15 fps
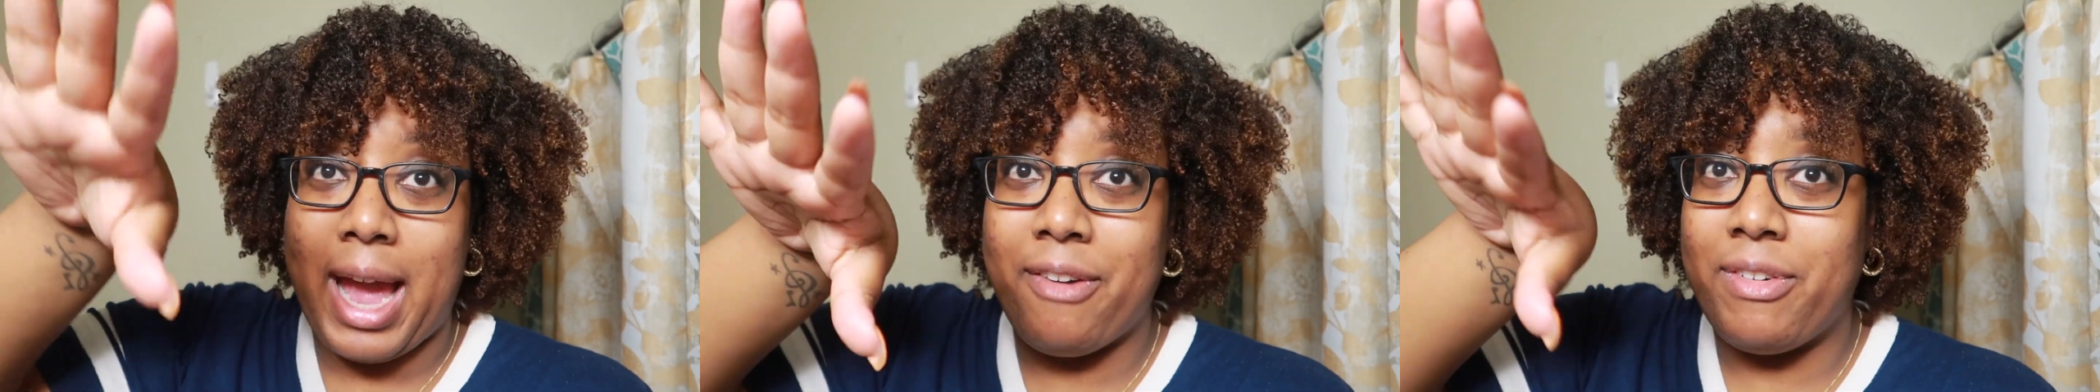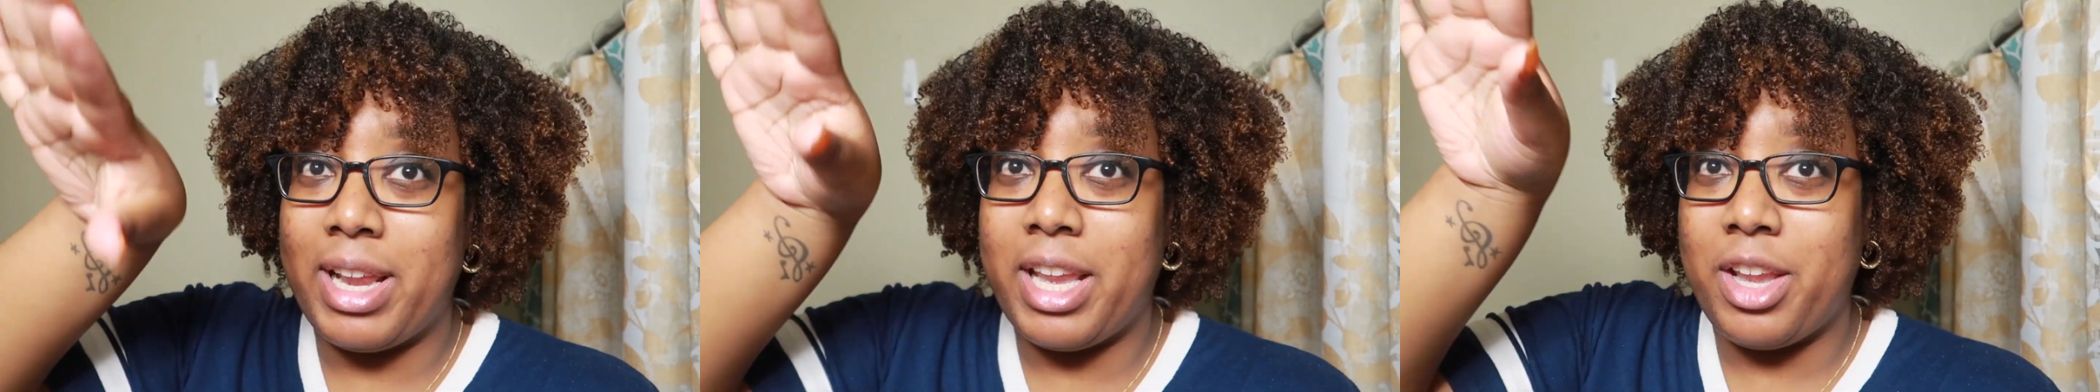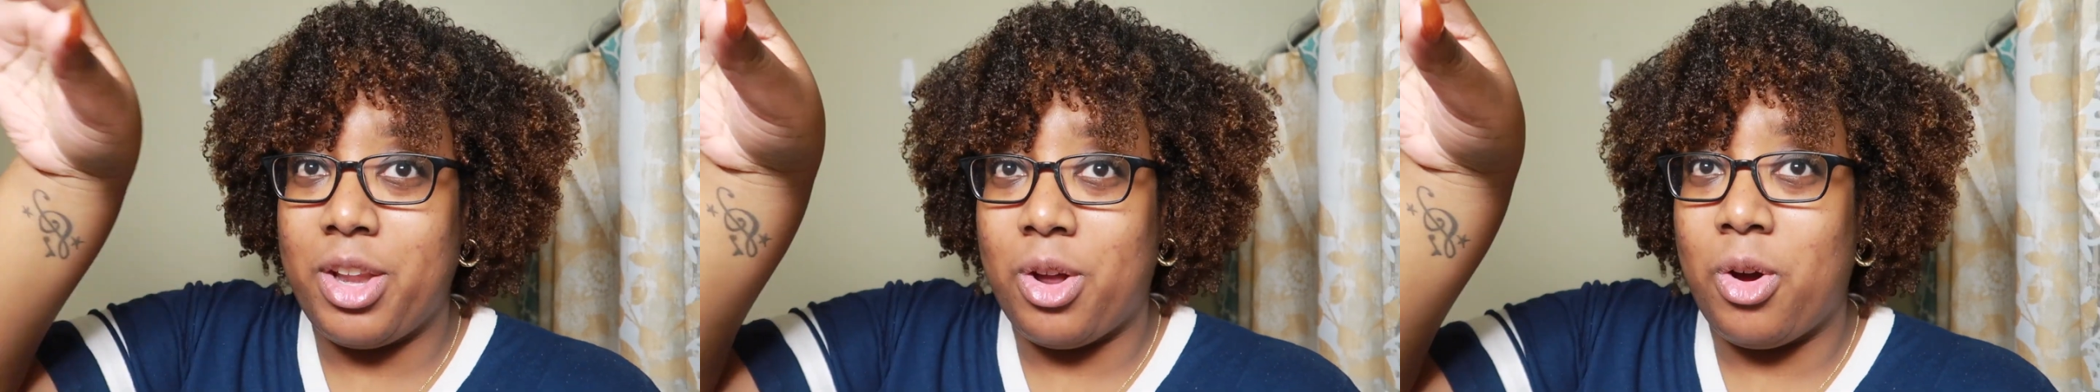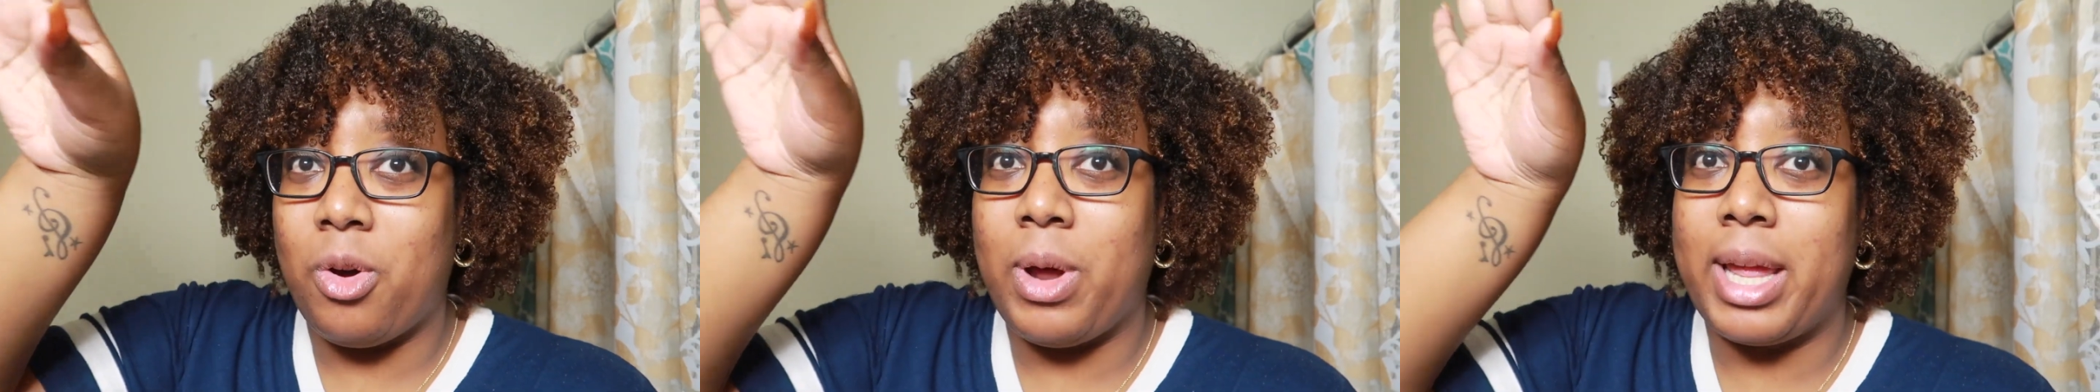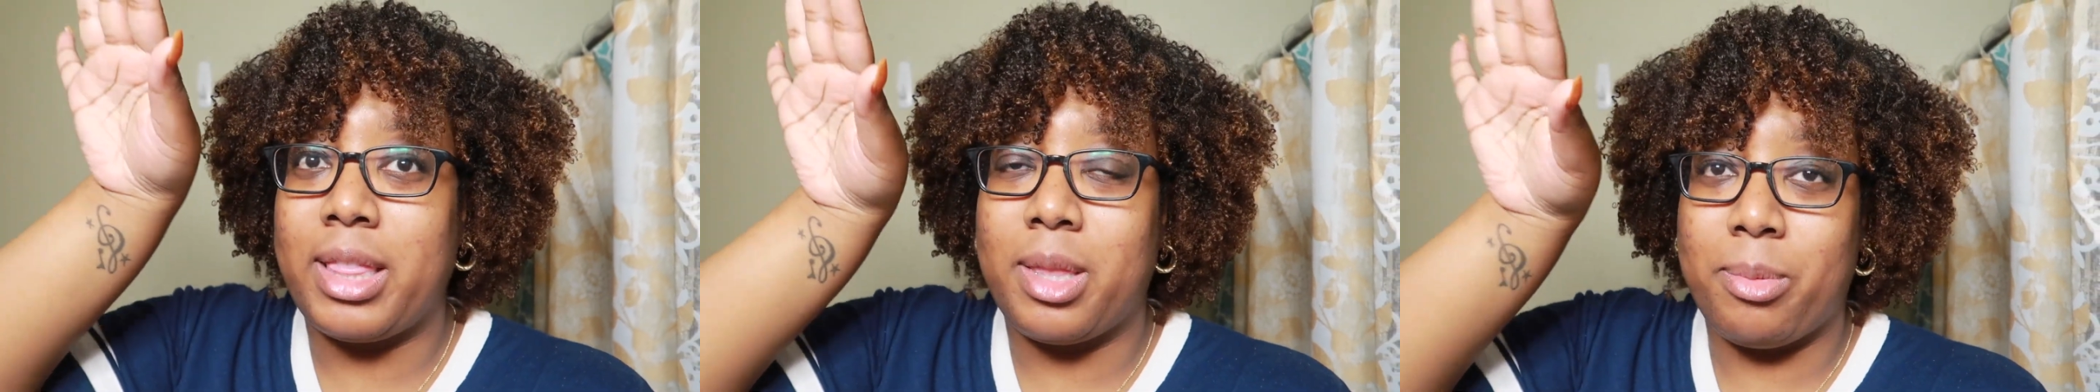I already know
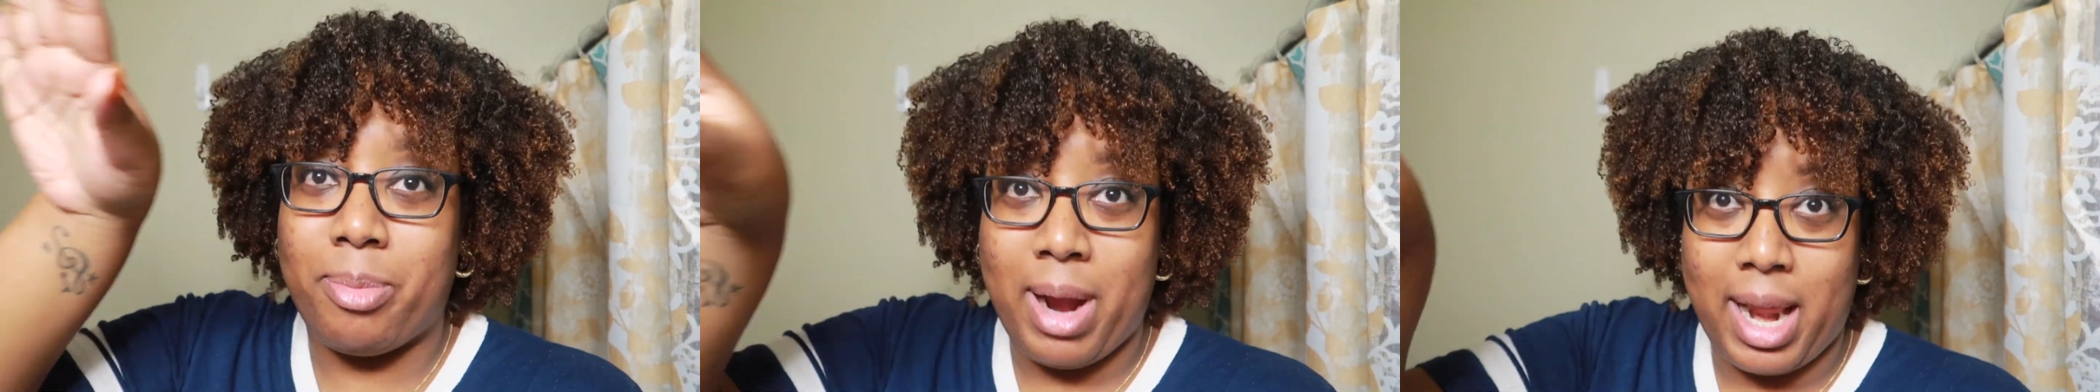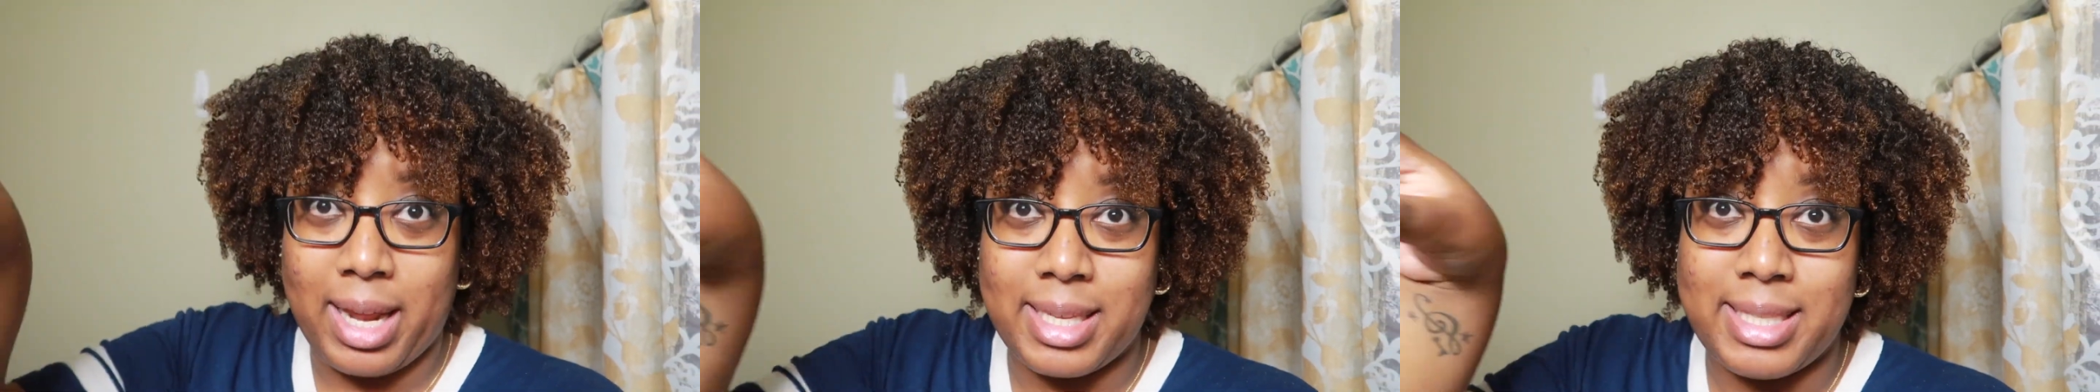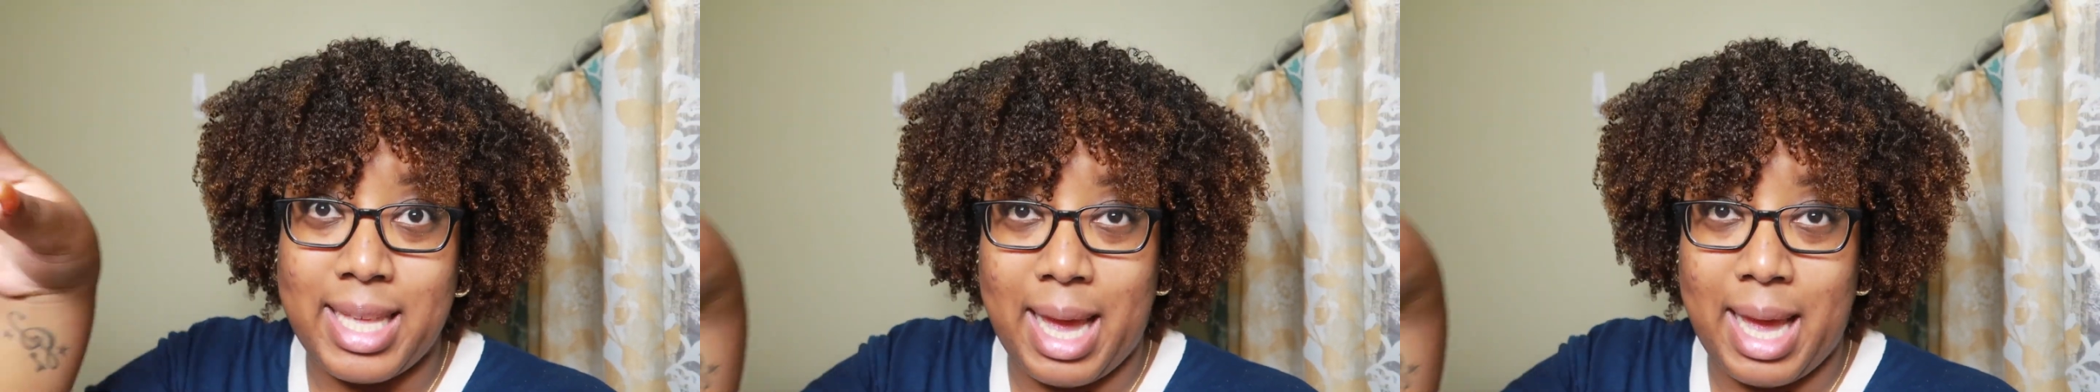like the products